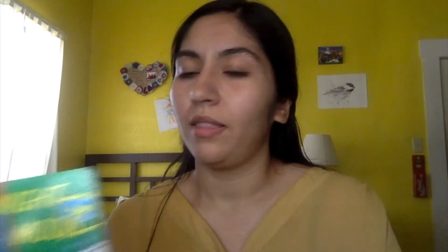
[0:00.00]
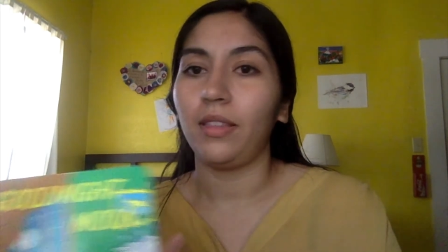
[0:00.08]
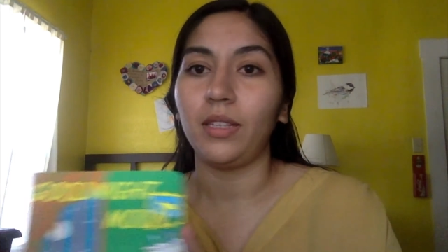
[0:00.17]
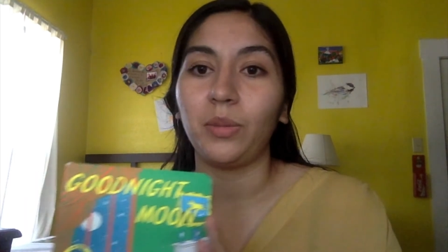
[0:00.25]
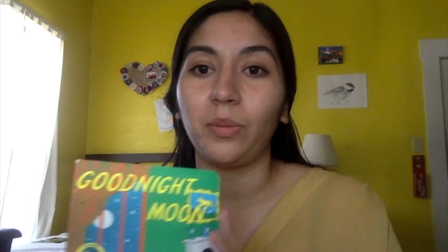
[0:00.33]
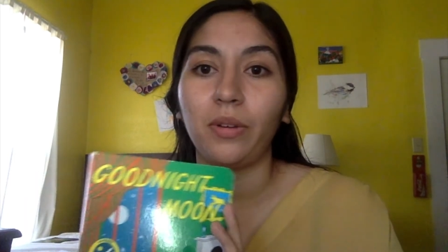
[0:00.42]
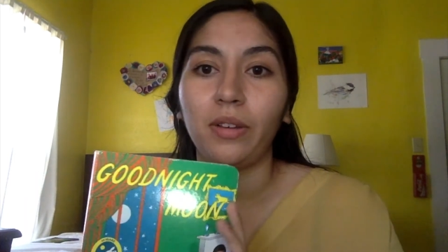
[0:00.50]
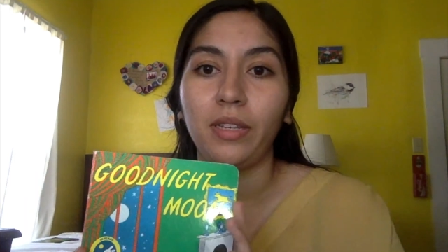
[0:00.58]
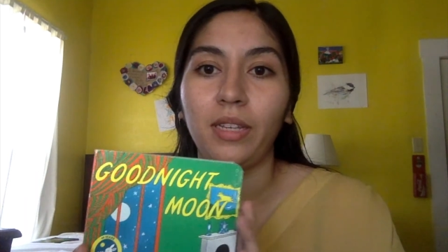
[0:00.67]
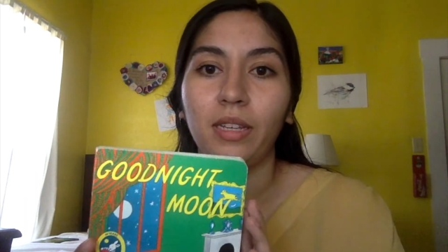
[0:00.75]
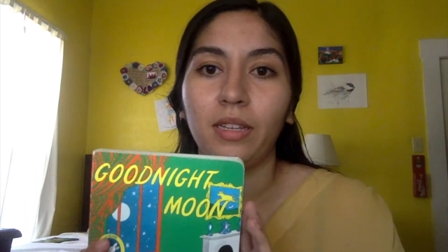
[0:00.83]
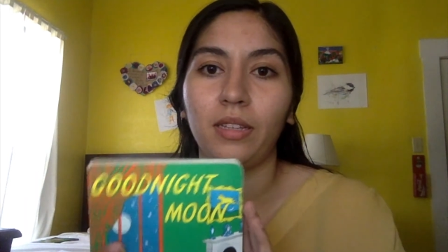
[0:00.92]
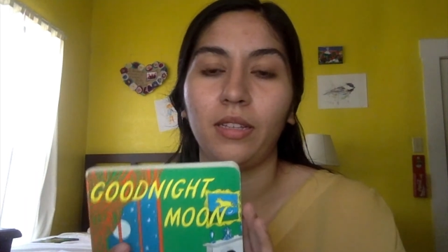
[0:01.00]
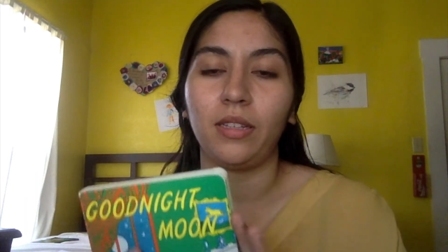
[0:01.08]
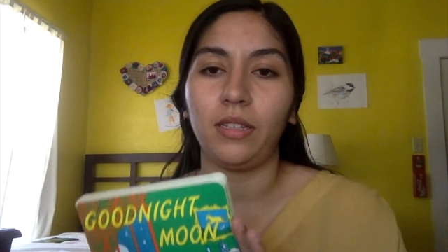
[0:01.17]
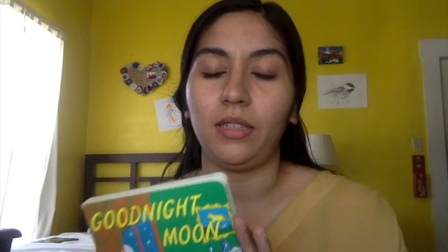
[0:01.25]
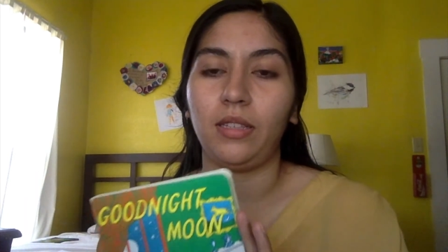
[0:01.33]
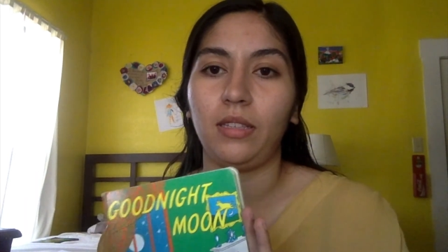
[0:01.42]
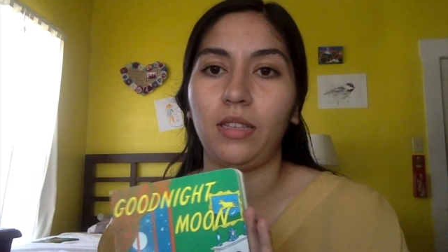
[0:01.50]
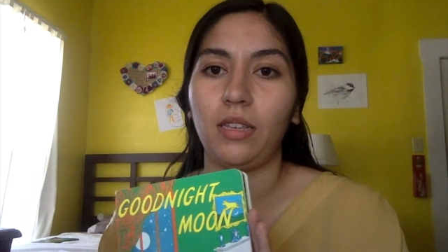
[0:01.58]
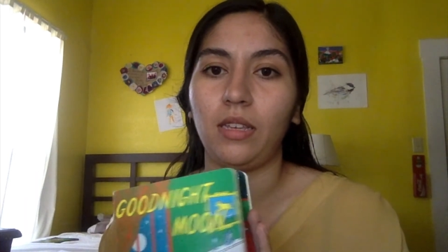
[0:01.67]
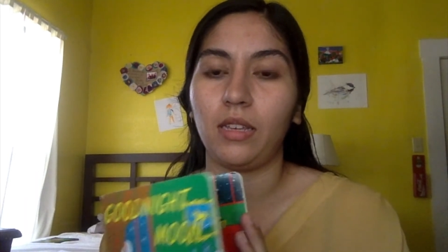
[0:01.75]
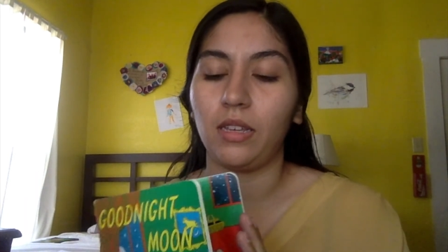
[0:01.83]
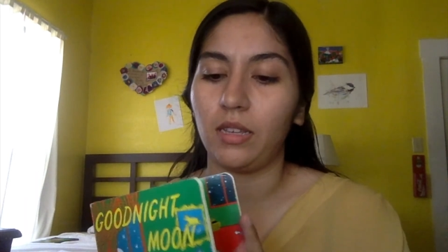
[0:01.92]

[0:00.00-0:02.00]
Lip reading: This one, let's see,